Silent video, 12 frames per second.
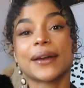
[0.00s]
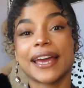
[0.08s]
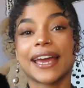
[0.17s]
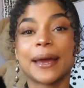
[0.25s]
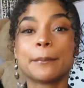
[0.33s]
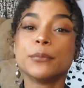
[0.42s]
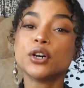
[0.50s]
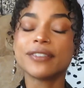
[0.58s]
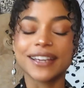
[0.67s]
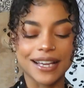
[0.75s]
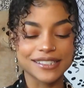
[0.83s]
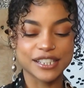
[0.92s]
Okay,
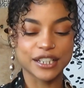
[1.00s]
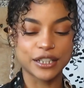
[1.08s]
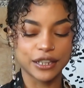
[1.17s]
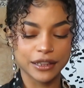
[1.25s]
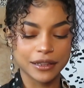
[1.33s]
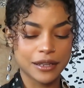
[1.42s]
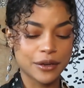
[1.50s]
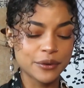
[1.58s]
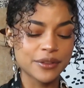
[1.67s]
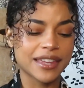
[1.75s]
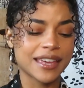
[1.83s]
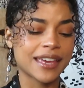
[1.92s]
moving on to
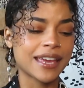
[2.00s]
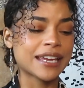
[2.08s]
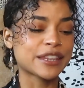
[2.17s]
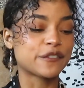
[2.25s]
clothing.